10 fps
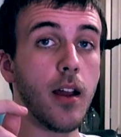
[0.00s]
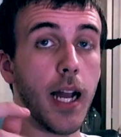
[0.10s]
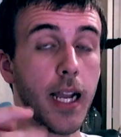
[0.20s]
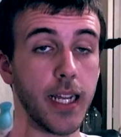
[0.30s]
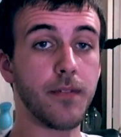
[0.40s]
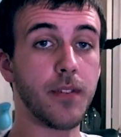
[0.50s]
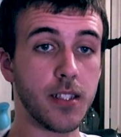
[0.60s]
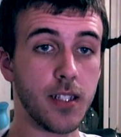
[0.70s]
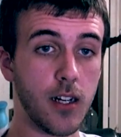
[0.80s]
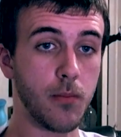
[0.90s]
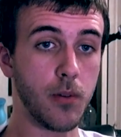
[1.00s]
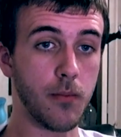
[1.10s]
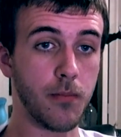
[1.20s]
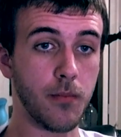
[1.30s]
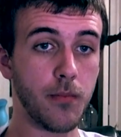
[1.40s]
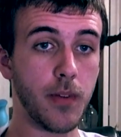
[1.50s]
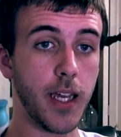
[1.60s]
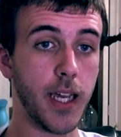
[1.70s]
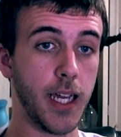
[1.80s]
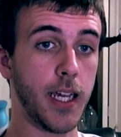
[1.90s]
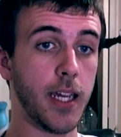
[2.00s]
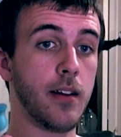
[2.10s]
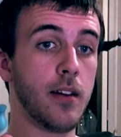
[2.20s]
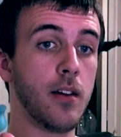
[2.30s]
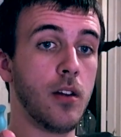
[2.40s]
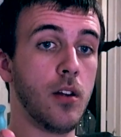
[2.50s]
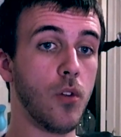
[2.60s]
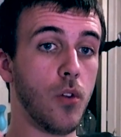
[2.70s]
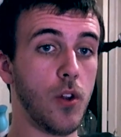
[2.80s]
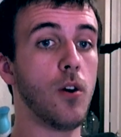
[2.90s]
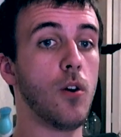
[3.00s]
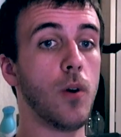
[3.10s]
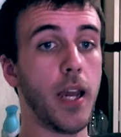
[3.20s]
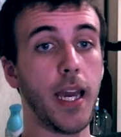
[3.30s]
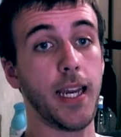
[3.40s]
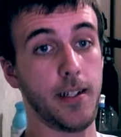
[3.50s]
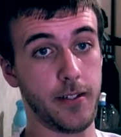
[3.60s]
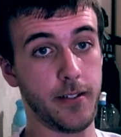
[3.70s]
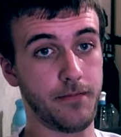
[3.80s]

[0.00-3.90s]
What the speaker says: I give this album a low 8